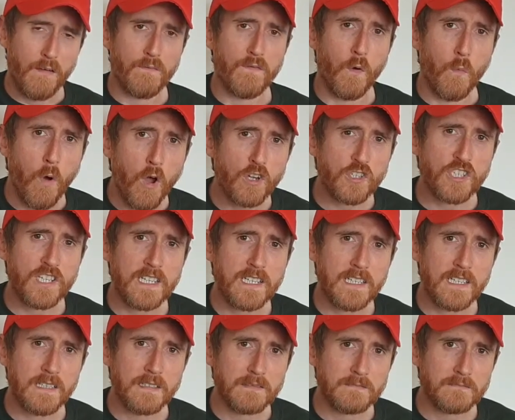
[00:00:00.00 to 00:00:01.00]
for
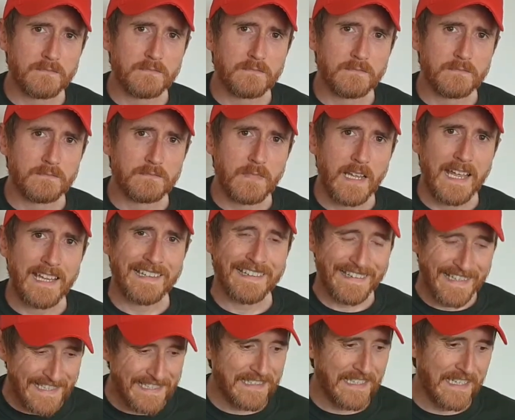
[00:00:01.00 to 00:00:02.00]
watching,
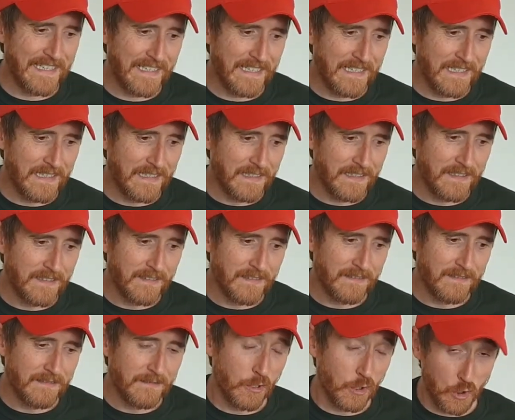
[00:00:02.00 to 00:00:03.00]
listening,
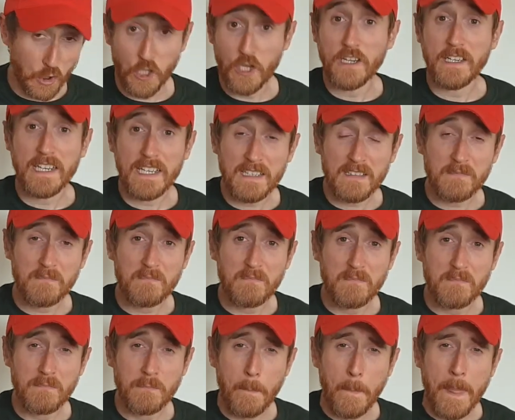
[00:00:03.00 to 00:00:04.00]
learning,
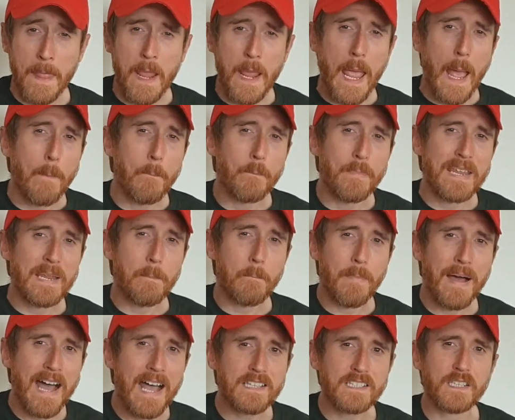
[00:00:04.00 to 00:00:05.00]
and being
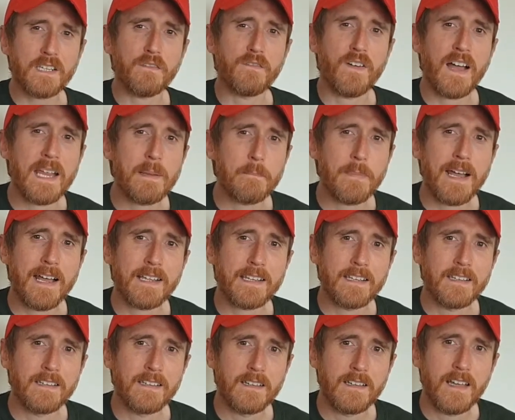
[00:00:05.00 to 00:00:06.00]
part of the fight
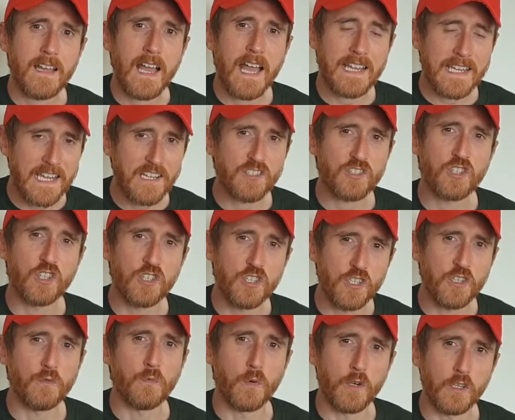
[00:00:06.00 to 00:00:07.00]
back against the
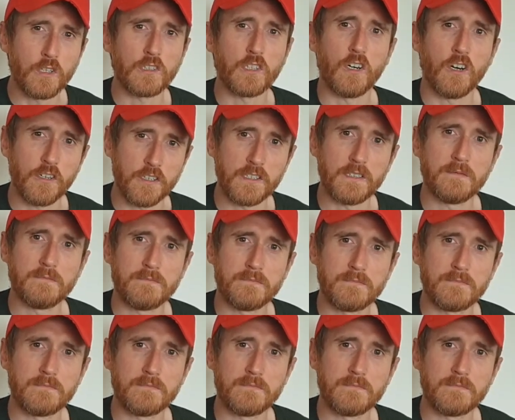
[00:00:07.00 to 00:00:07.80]
New World Order.